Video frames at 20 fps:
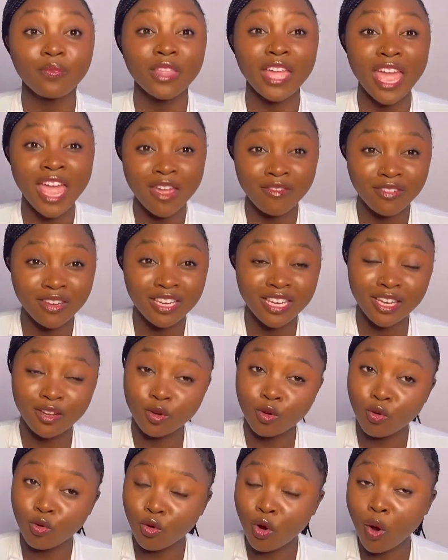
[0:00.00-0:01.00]
every day they
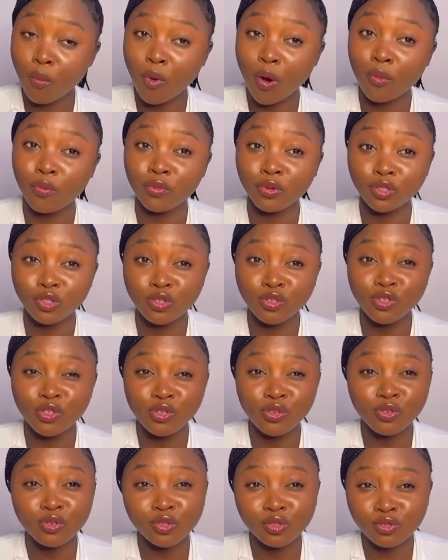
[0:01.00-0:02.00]
will come up with
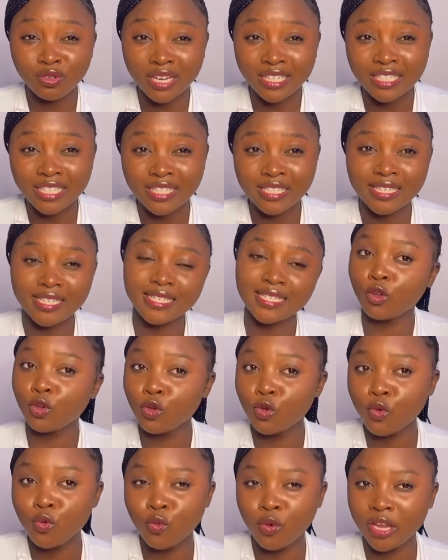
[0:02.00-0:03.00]
new strategies,
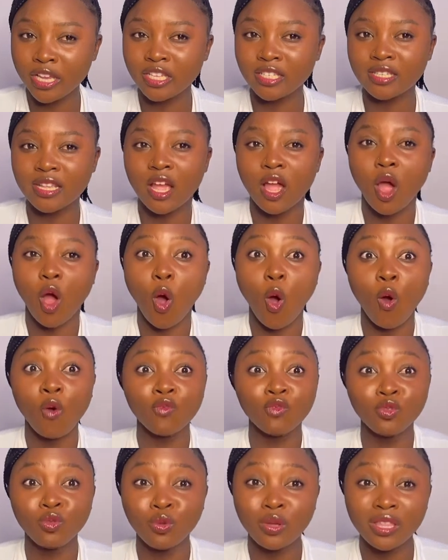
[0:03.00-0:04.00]
new ways
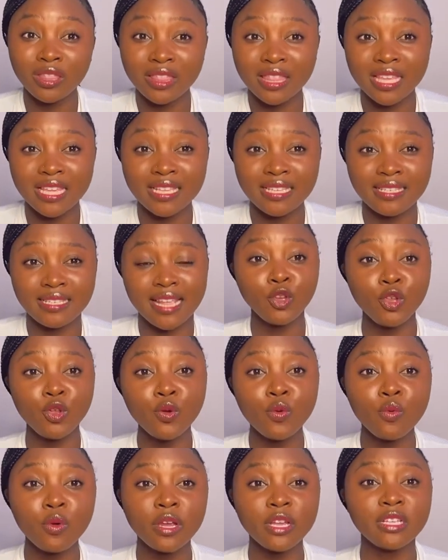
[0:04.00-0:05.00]
of doing things,
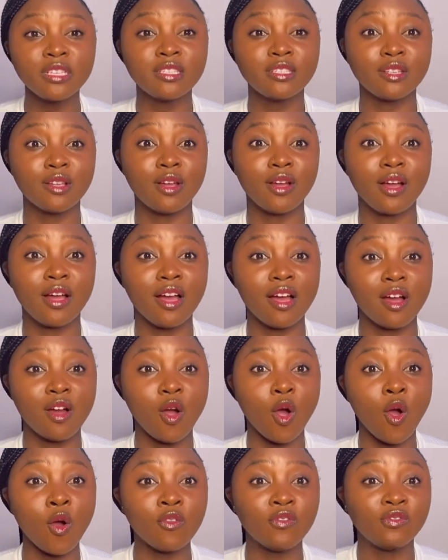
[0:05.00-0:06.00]
new ways
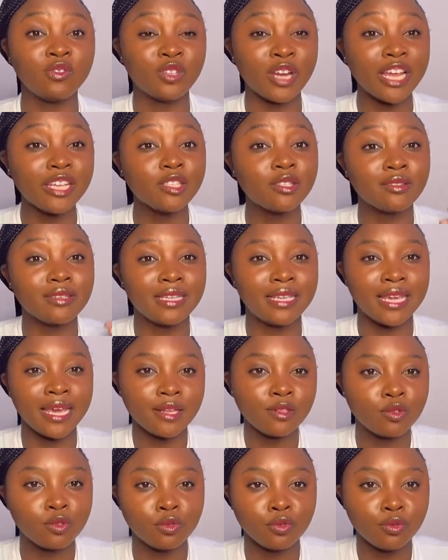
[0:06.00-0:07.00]
of trying to
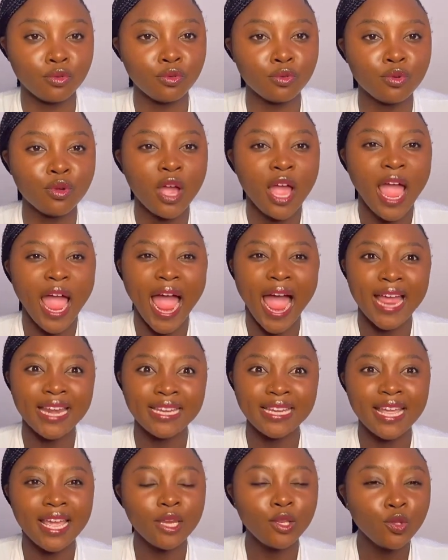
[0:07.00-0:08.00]
get to you,
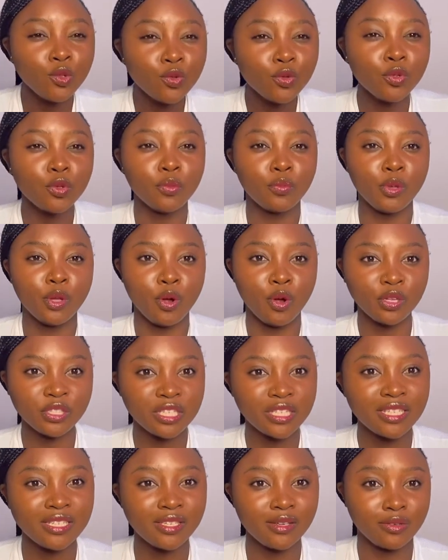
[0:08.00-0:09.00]
and then you'll be
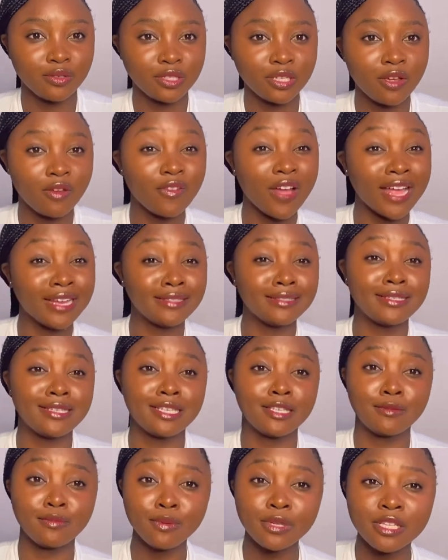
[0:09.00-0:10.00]
hurting yourself and
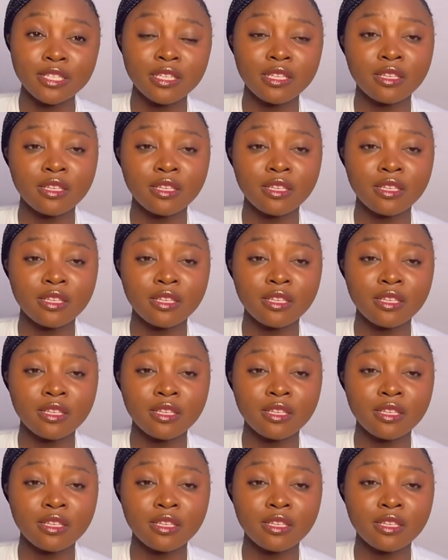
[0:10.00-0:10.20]
displeasing